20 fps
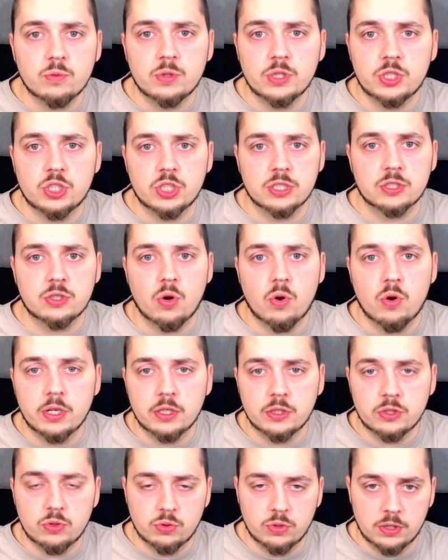which is
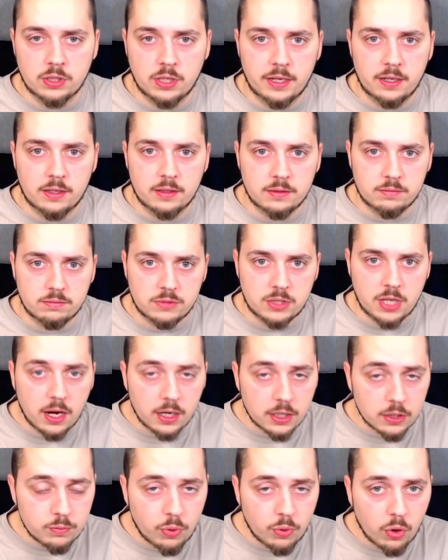going to a
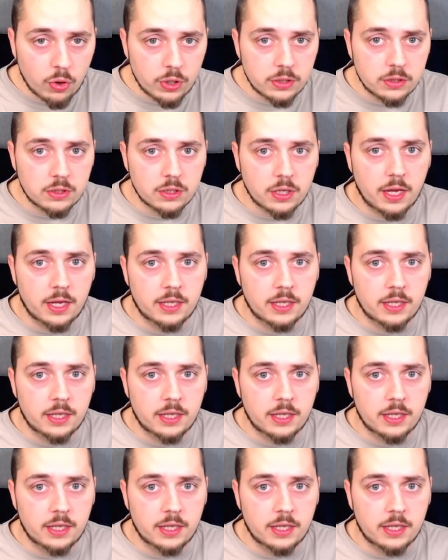target point,